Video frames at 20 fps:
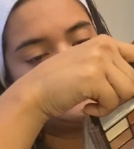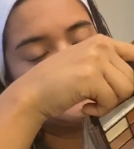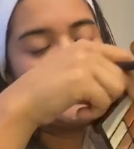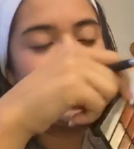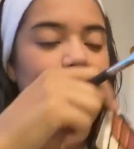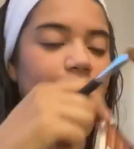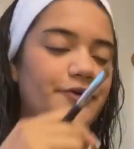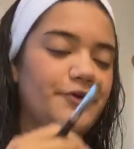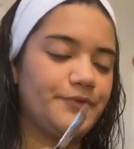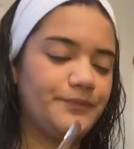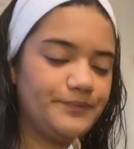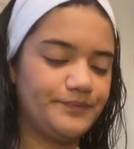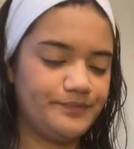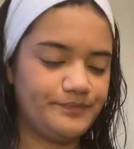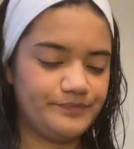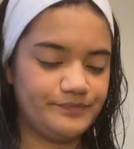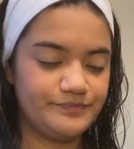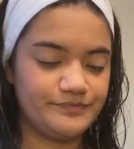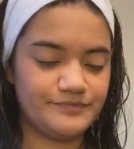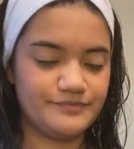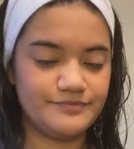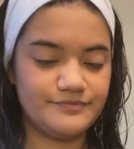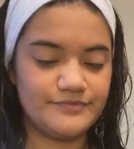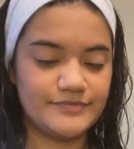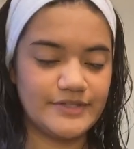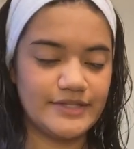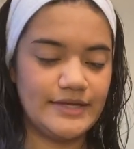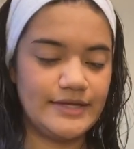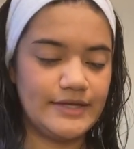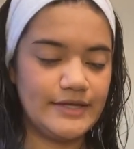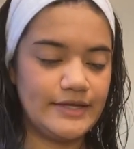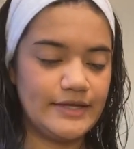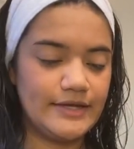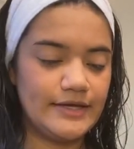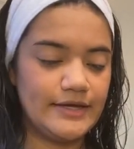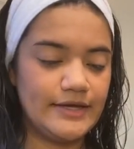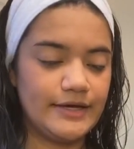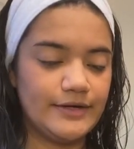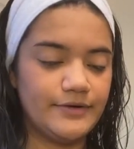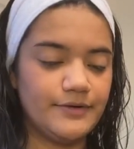I don't
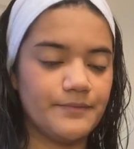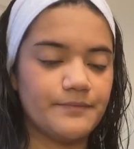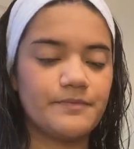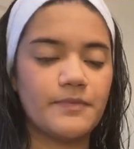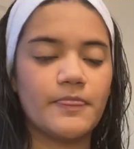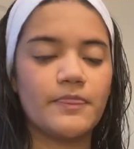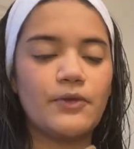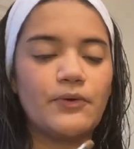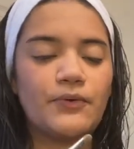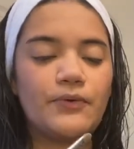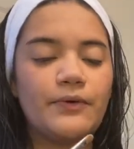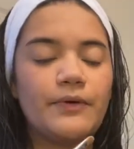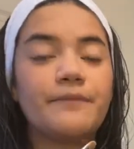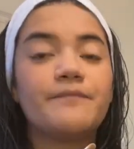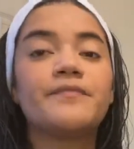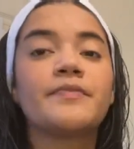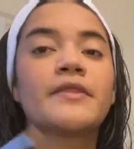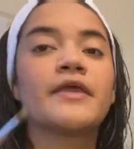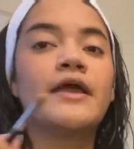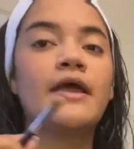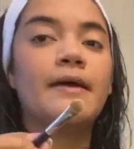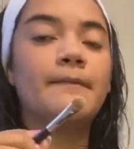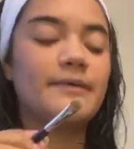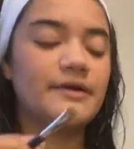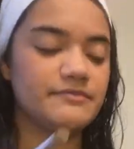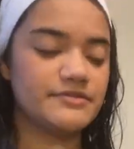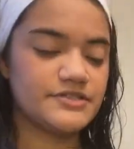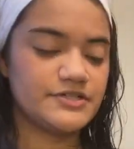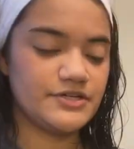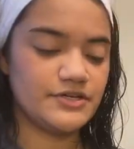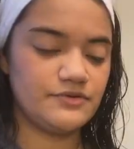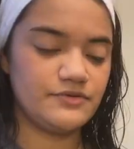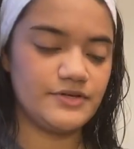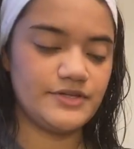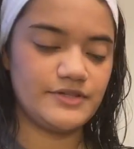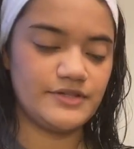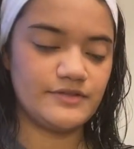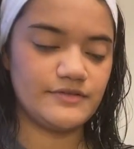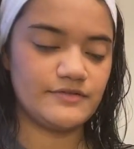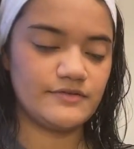know. I don't know. But I'm just going to go
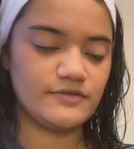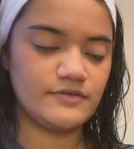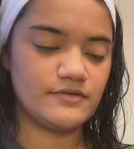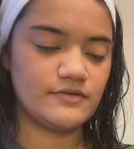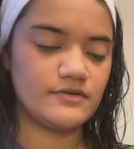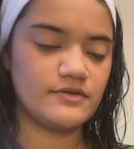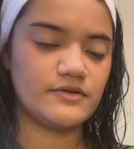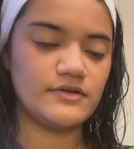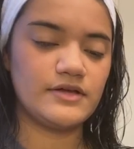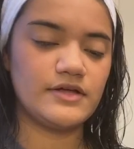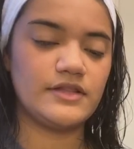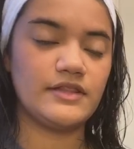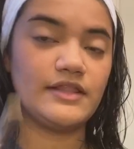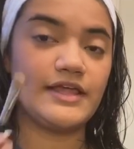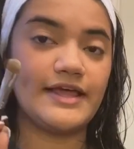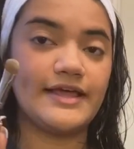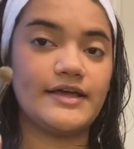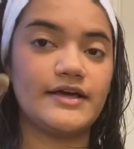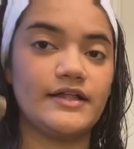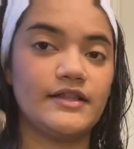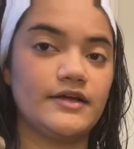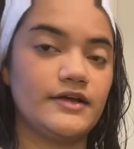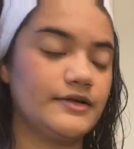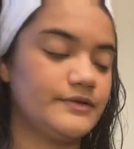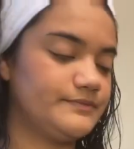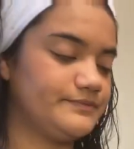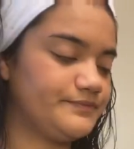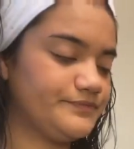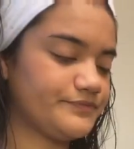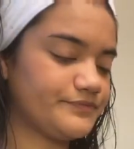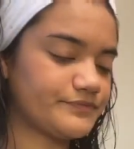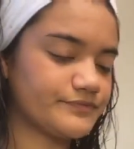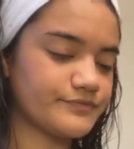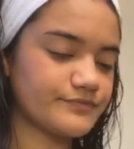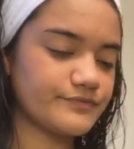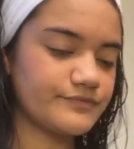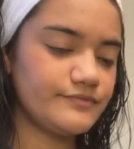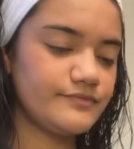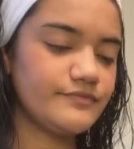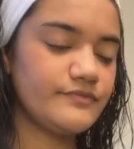in this light color.
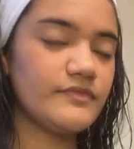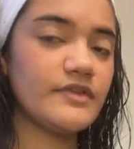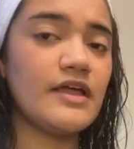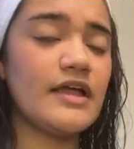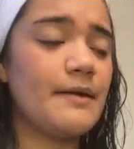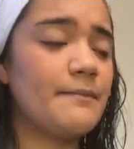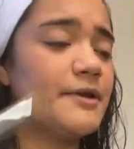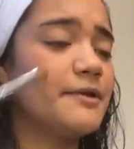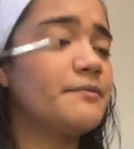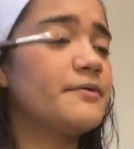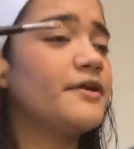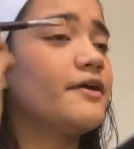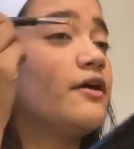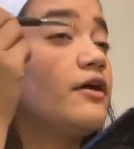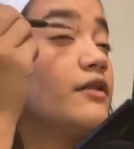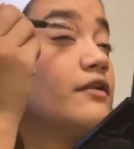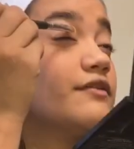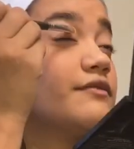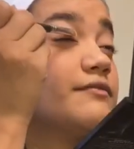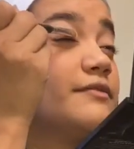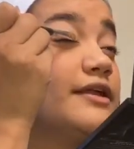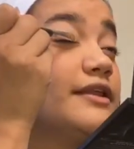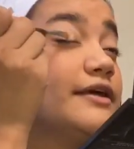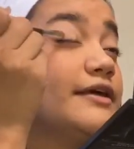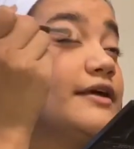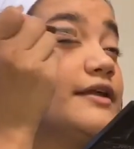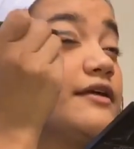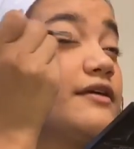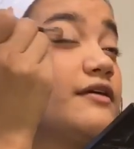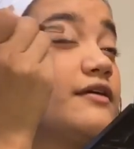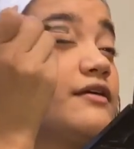I'm going to put it all over my lid.